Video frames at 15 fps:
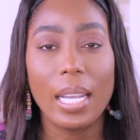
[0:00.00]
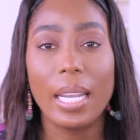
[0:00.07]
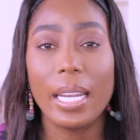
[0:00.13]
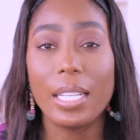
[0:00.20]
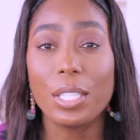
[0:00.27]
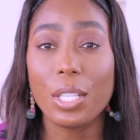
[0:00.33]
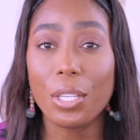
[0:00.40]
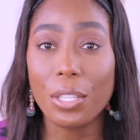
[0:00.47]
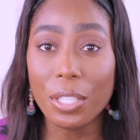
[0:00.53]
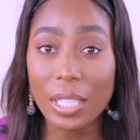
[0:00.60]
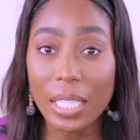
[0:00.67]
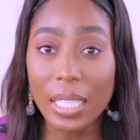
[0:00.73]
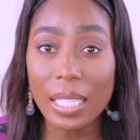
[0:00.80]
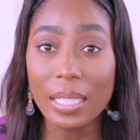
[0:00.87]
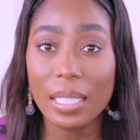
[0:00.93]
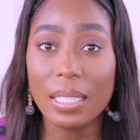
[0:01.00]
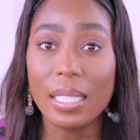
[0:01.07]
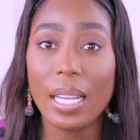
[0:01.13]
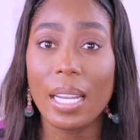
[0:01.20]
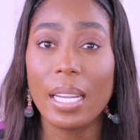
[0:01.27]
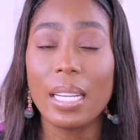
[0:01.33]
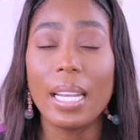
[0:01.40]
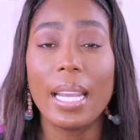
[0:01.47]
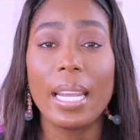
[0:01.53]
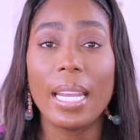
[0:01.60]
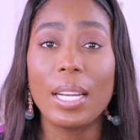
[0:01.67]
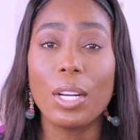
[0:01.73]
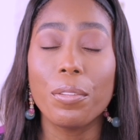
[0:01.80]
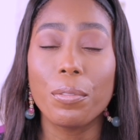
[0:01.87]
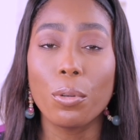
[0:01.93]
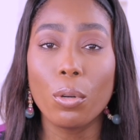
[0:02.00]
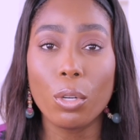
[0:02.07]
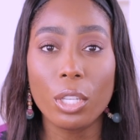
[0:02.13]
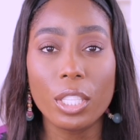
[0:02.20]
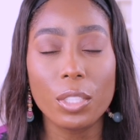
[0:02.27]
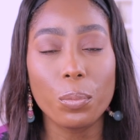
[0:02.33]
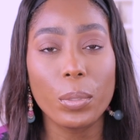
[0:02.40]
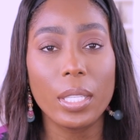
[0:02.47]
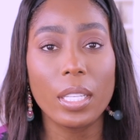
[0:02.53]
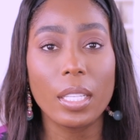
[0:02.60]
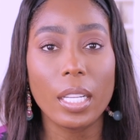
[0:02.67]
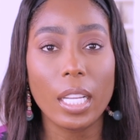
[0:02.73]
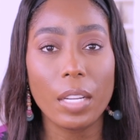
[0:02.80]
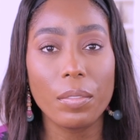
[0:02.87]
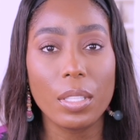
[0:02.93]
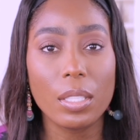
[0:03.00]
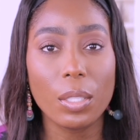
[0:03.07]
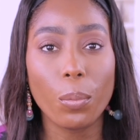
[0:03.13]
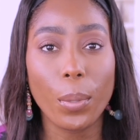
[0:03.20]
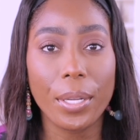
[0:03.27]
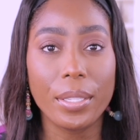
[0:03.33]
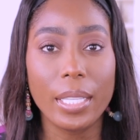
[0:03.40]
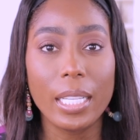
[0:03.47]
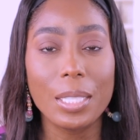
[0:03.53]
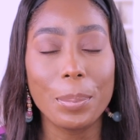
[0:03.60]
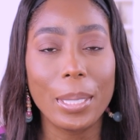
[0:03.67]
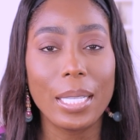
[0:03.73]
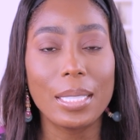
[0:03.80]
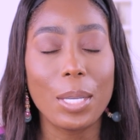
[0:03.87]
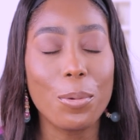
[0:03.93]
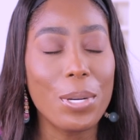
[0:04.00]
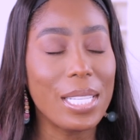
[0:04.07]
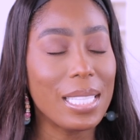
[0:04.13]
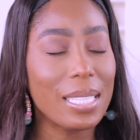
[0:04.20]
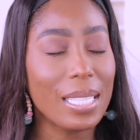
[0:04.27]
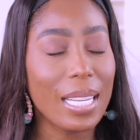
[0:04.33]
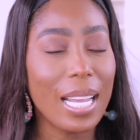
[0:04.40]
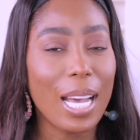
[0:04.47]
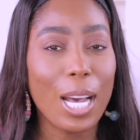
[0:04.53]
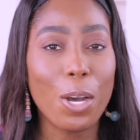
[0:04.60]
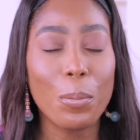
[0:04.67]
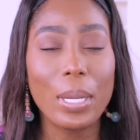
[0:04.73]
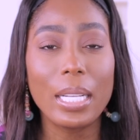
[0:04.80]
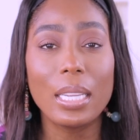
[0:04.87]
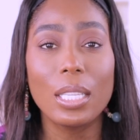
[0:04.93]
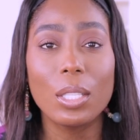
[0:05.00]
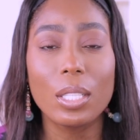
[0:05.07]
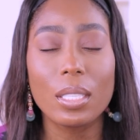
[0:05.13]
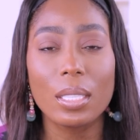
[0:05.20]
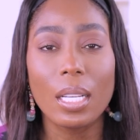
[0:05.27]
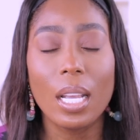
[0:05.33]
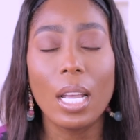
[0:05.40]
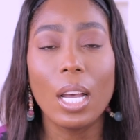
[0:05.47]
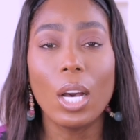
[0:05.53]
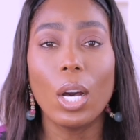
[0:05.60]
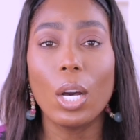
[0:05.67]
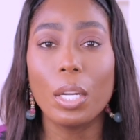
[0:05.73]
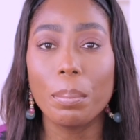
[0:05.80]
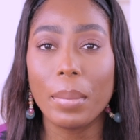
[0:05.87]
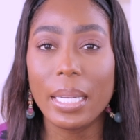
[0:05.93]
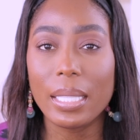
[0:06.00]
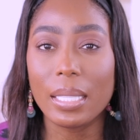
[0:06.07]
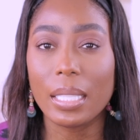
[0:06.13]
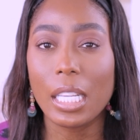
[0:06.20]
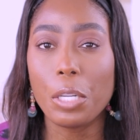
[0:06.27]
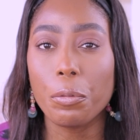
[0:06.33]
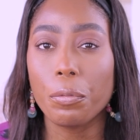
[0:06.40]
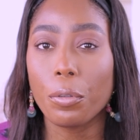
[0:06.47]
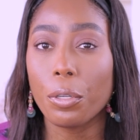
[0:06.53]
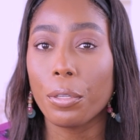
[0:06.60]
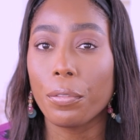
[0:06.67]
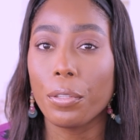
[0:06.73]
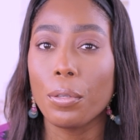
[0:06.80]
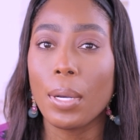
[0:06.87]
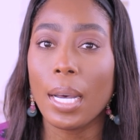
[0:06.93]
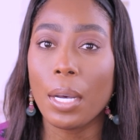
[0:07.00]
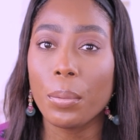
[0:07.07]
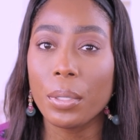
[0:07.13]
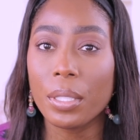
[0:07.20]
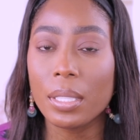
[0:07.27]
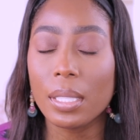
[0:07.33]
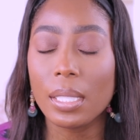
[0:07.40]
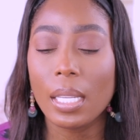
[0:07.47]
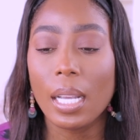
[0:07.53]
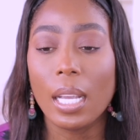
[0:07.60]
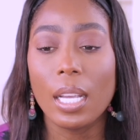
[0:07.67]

It's early in the day and of course we're going to give this a wear test because I want to see how it looks on my skin for a few hours.